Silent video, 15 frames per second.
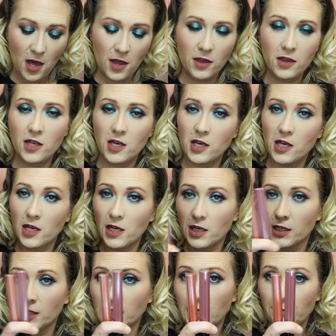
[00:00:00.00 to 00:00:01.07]
The
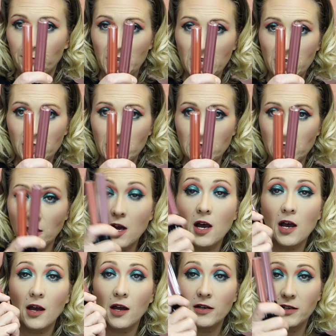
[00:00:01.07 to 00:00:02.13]
Lippies,
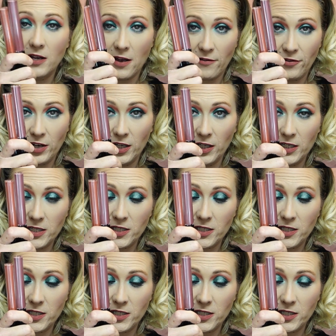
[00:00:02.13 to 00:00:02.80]
definitely